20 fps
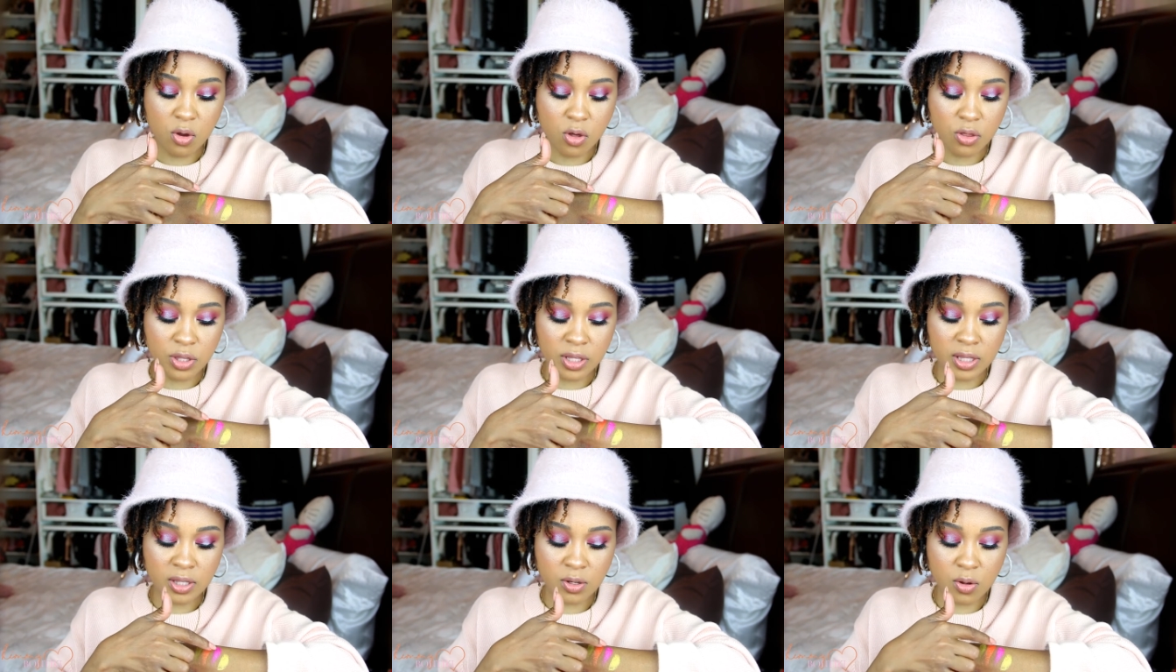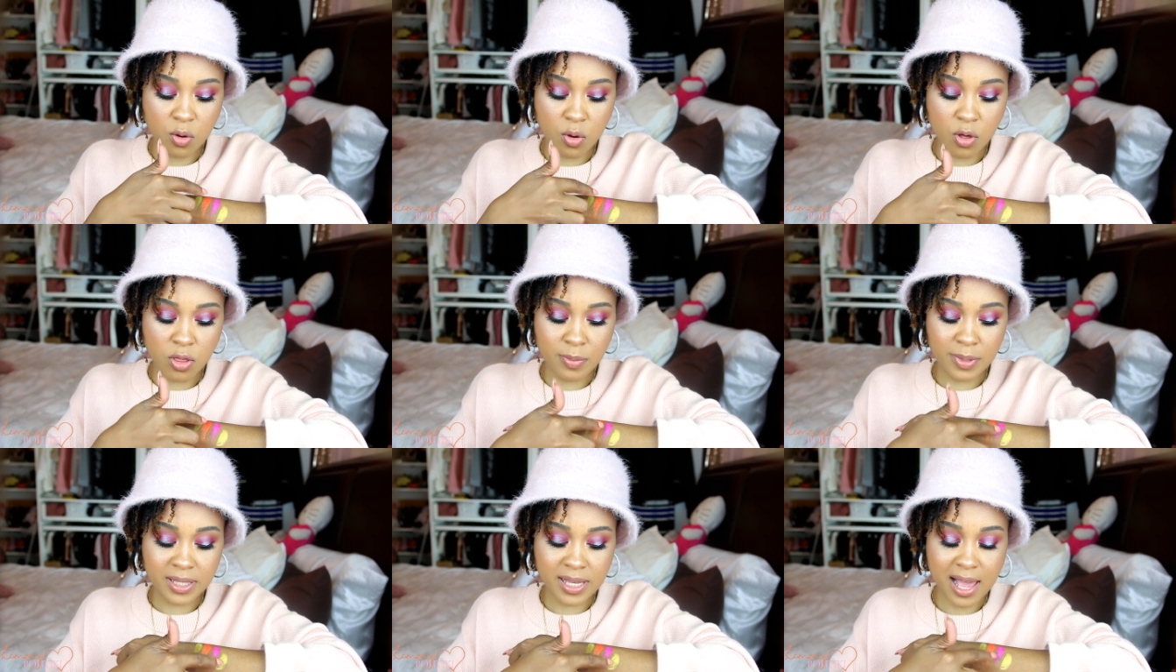these are all
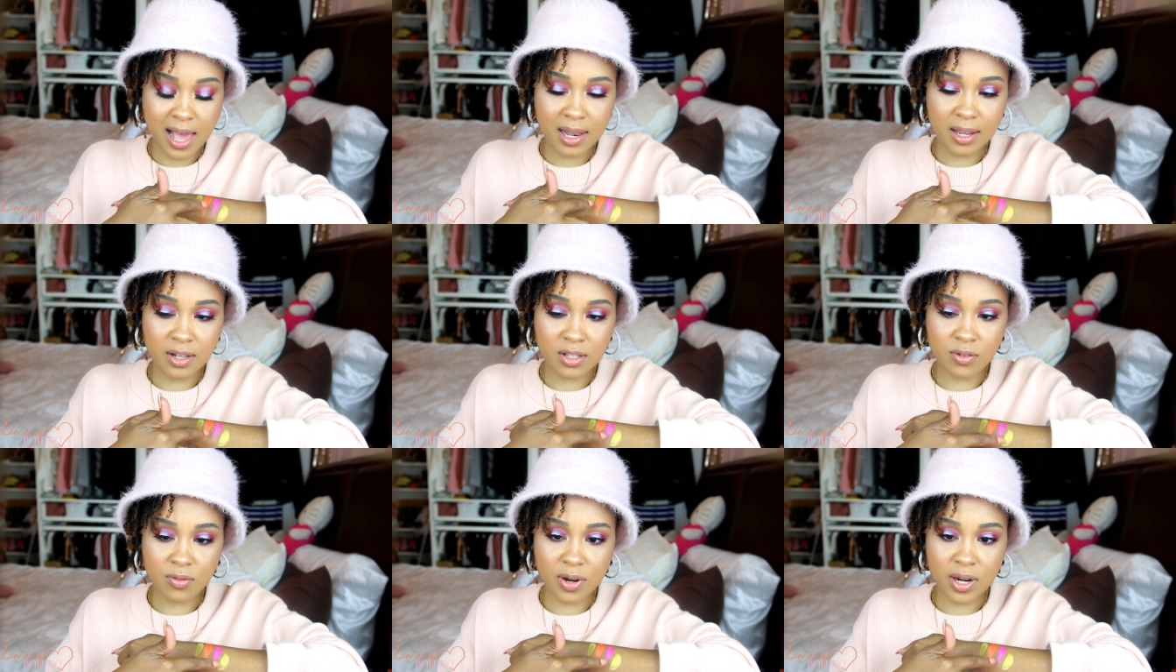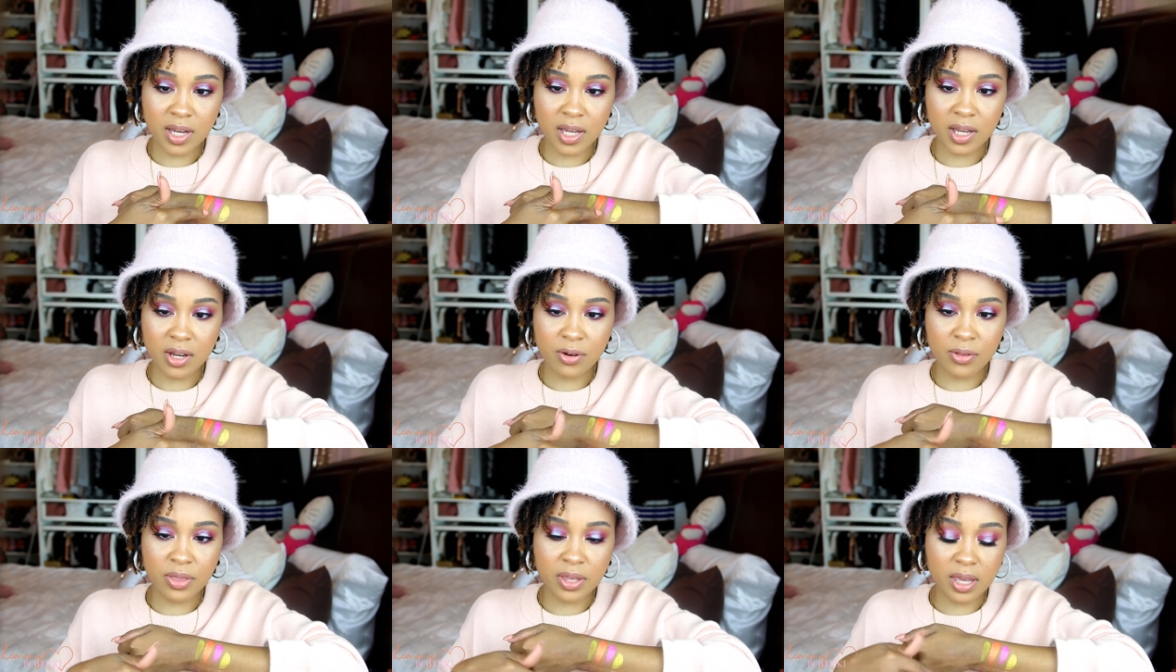the metallics right
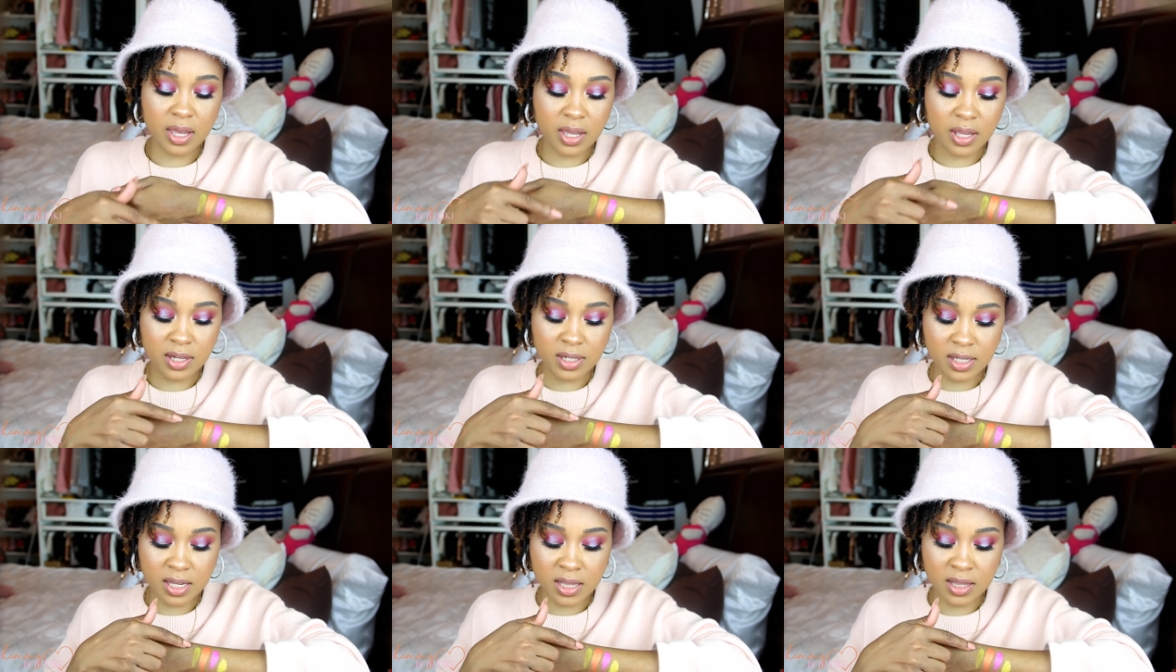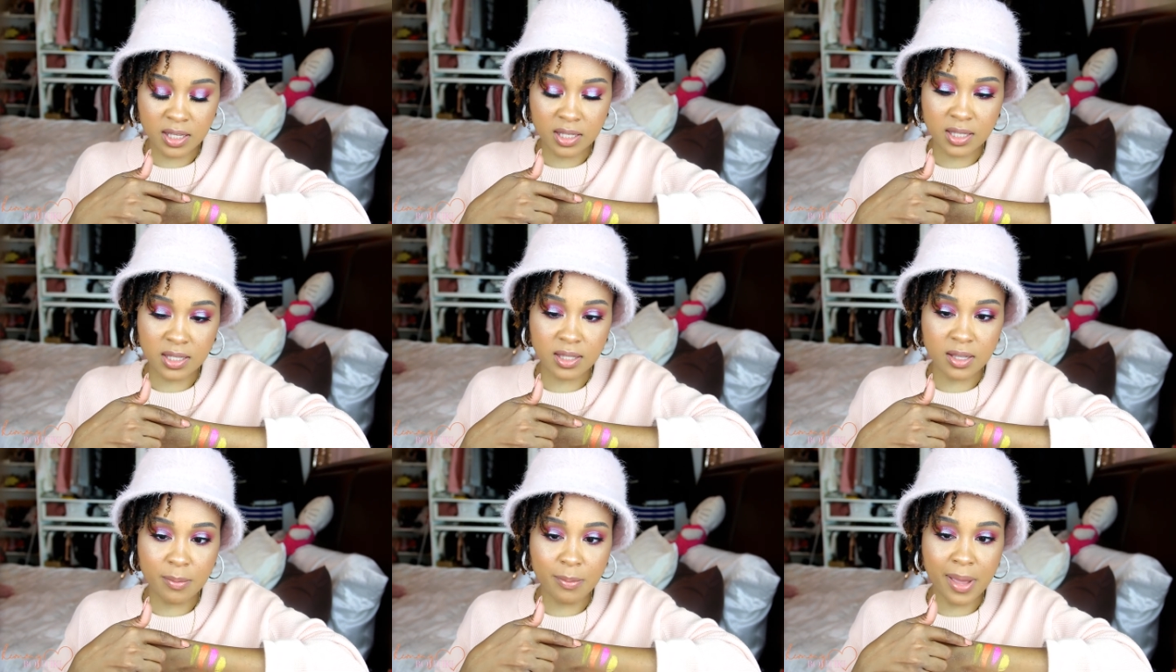here on the end, and this
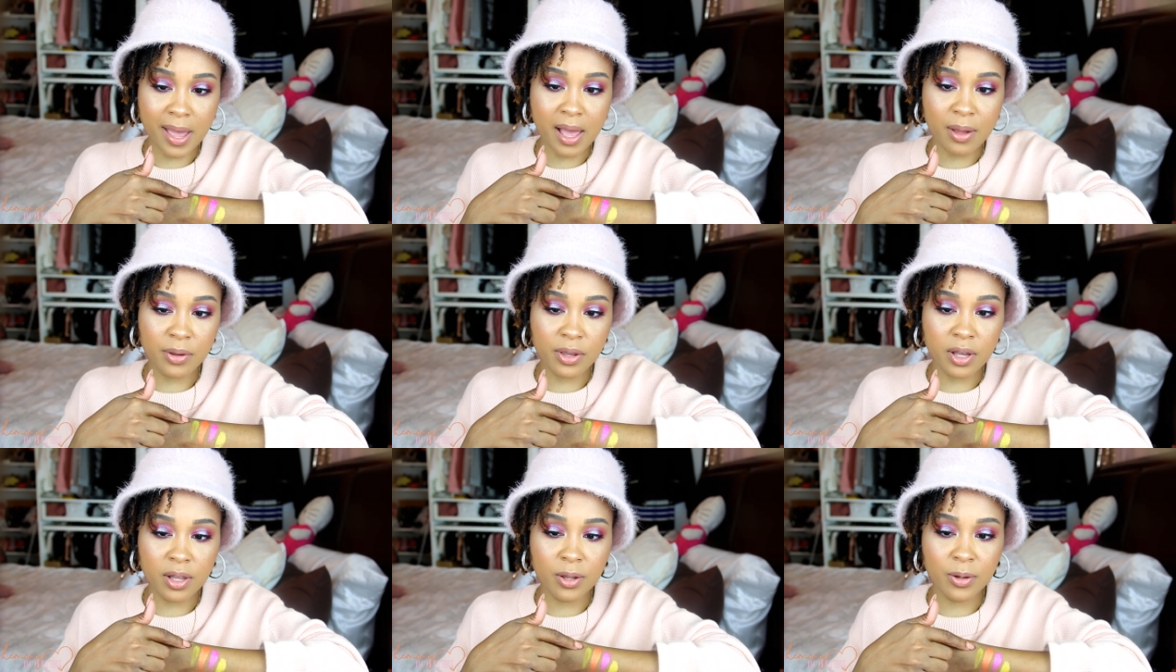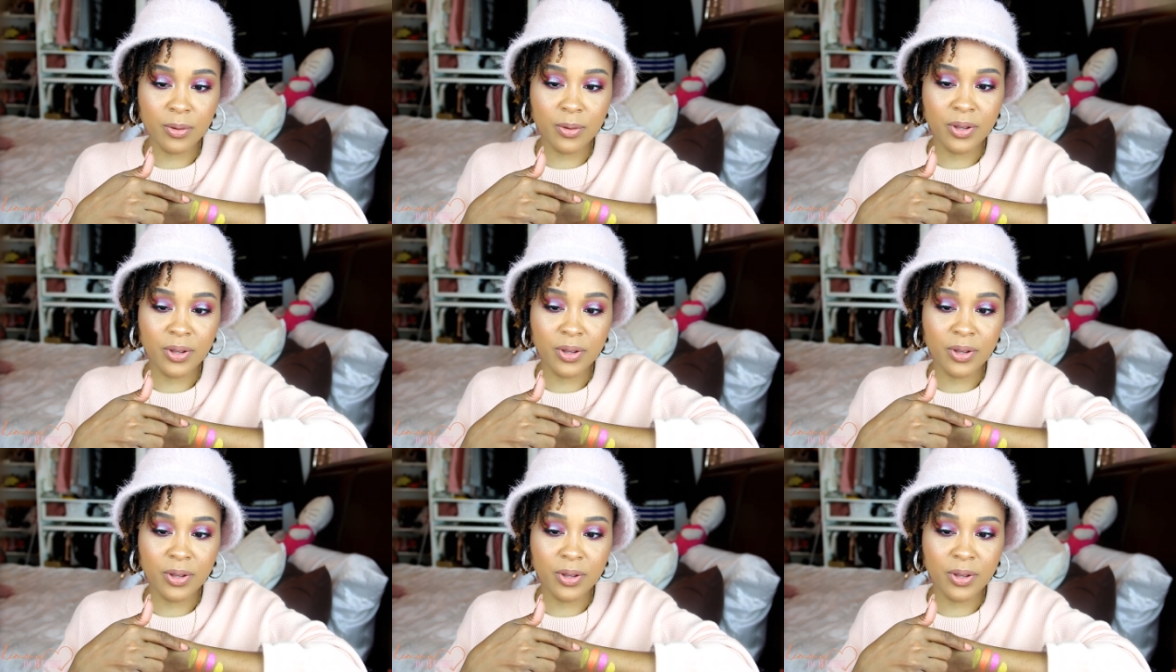is the matte yellow.